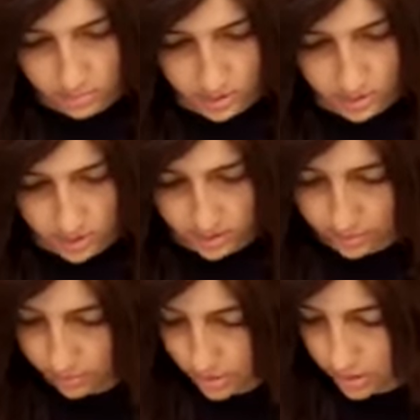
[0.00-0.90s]
Give
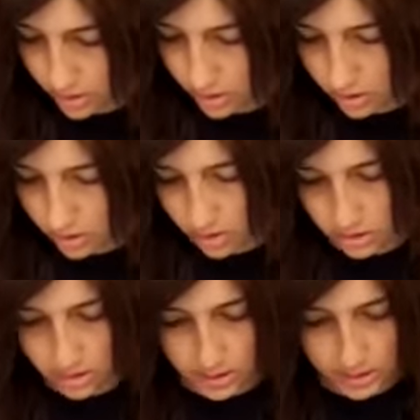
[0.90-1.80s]
me
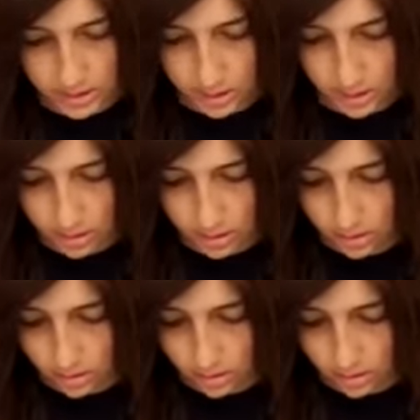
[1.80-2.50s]
a second.